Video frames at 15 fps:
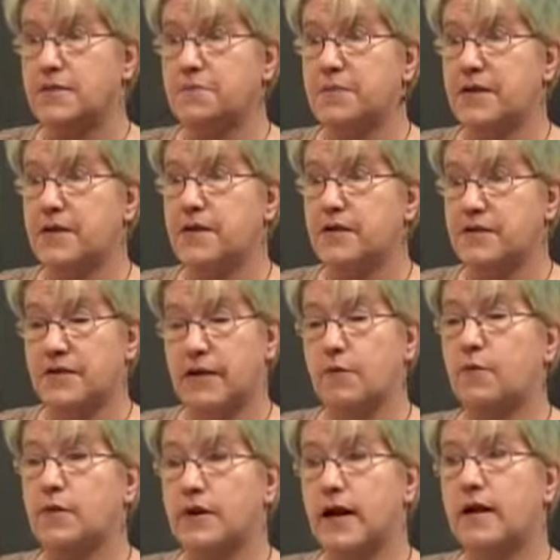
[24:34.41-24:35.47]
because they
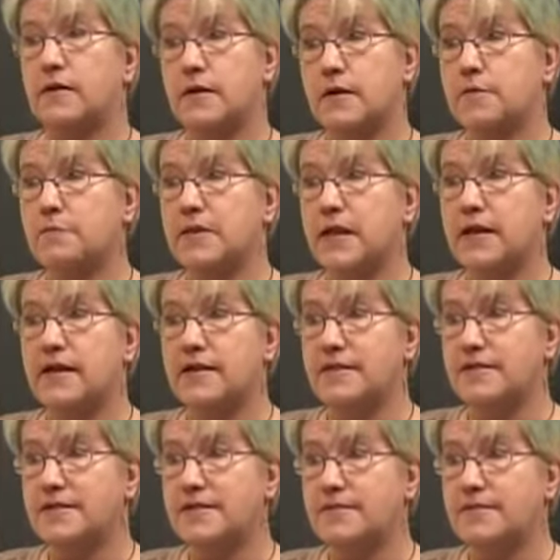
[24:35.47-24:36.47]
were not in compliance.